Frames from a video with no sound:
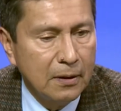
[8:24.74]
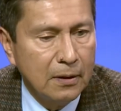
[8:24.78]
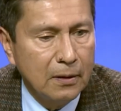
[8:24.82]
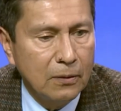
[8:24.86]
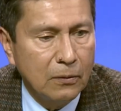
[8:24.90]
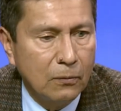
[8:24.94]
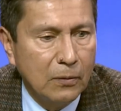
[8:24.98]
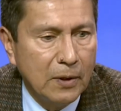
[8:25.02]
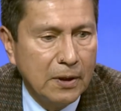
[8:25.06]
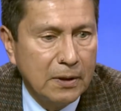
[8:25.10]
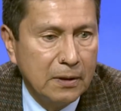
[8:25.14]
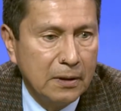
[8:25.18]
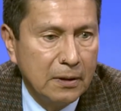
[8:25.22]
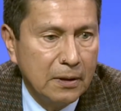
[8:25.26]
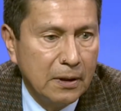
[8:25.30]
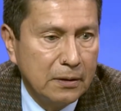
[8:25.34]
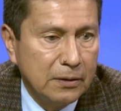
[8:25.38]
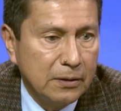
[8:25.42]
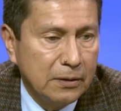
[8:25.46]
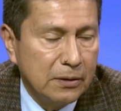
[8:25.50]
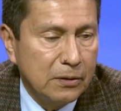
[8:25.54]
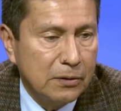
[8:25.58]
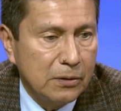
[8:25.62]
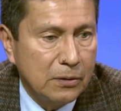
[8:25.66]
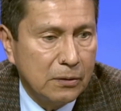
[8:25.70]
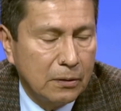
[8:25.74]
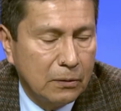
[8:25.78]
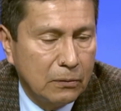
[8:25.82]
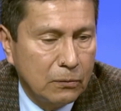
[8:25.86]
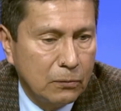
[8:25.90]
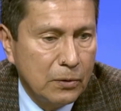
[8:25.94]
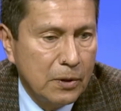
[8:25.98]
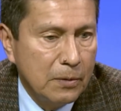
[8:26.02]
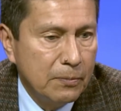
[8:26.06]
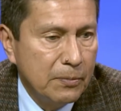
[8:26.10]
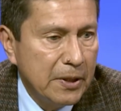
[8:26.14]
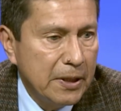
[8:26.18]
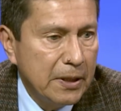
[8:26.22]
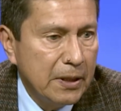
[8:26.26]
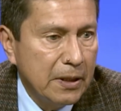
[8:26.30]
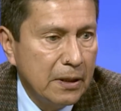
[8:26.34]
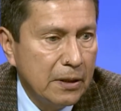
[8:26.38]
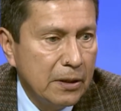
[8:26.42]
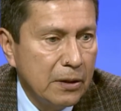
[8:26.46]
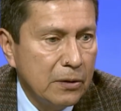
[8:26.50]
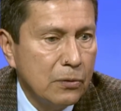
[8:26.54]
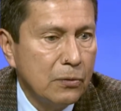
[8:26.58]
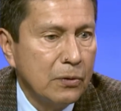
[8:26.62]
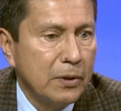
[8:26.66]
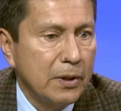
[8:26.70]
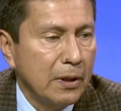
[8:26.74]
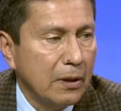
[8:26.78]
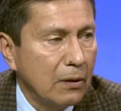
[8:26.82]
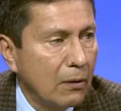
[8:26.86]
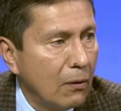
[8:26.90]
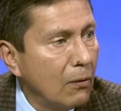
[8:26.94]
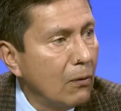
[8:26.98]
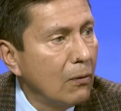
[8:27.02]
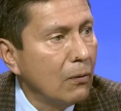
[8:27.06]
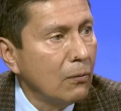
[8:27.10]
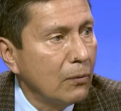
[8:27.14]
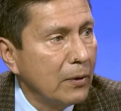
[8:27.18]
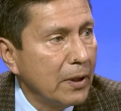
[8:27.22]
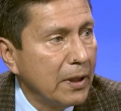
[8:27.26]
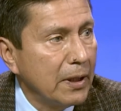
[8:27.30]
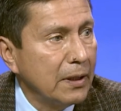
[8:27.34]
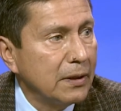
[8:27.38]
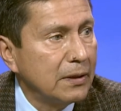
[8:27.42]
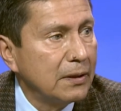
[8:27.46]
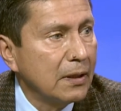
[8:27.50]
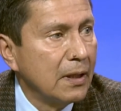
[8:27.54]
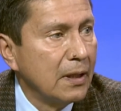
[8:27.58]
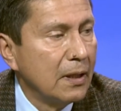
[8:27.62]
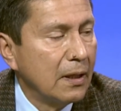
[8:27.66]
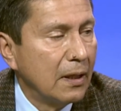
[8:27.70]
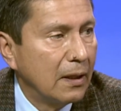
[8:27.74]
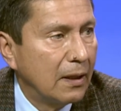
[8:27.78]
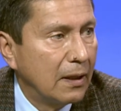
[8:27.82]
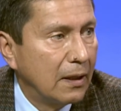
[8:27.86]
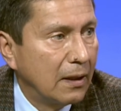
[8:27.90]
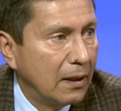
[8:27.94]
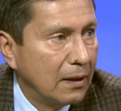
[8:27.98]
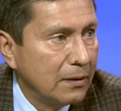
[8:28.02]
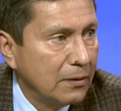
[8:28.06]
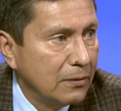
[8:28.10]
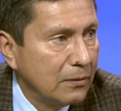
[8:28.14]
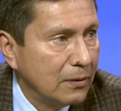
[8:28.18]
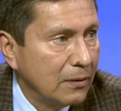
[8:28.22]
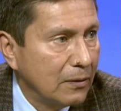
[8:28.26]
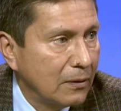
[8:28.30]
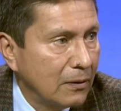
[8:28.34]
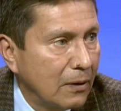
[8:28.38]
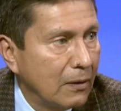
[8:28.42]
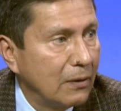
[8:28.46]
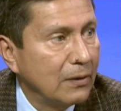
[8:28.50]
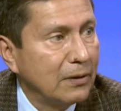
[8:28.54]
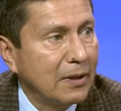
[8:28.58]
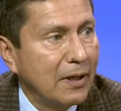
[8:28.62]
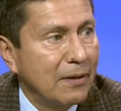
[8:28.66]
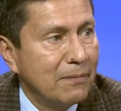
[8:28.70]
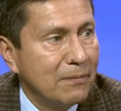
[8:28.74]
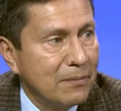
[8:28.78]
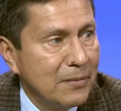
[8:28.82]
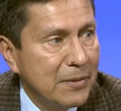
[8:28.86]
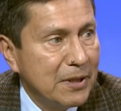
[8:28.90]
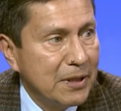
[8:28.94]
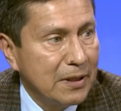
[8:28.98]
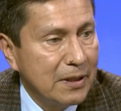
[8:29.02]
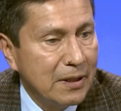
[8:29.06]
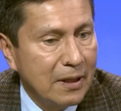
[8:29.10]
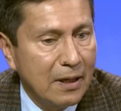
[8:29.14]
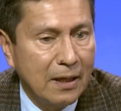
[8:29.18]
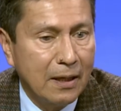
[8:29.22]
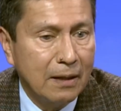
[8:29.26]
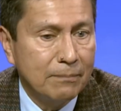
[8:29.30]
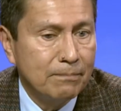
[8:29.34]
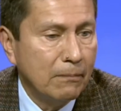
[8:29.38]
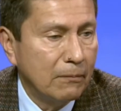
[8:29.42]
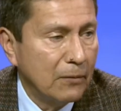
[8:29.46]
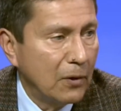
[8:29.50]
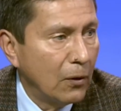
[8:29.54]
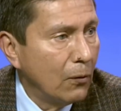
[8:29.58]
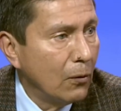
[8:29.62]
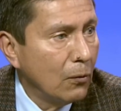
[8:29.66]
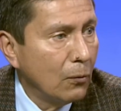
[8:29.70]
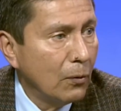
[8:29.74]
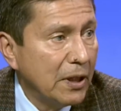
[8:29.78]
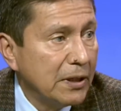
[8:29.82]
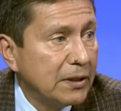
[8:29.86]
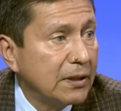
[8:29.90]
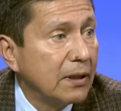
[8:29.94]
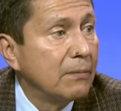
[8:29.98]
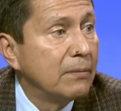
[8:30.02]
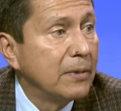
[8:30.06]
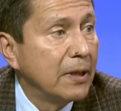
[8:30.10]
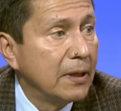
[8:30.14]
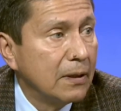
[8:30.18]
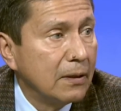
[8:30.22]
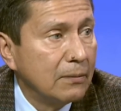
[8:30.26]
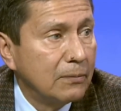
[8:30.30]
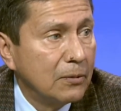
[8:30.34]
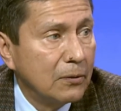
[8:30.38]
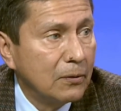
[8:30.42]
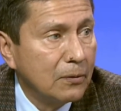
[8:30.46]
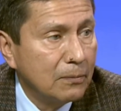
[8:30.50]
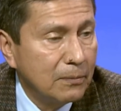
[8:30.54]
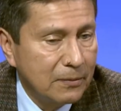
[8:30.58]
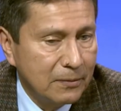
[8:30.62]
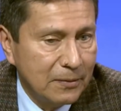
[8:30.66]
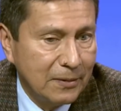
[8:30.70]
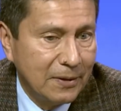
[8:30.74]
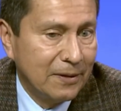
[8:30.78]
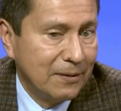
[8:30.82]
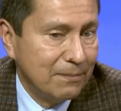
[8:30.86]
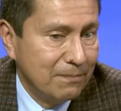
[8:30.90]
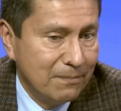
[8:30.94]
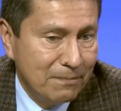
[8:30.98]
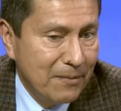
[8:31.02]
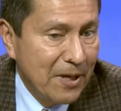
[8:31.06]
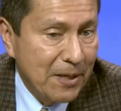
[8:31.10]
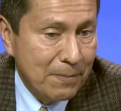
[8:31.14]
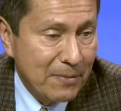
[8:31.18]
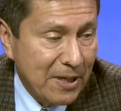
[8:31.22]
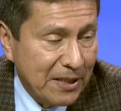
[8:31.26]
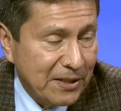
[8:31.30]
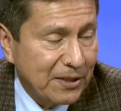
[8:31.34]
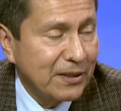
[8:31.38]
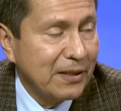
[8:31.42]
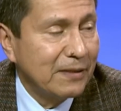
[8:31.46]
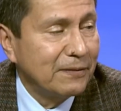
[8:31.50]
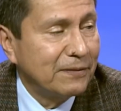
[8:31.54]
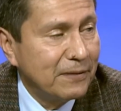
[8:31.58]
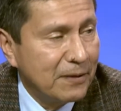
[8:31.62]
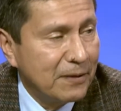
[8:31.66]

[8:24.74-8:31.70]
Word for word: what the answer will be. You can always, uh, you know, contact me. I'm oh. always available. Uh, make myself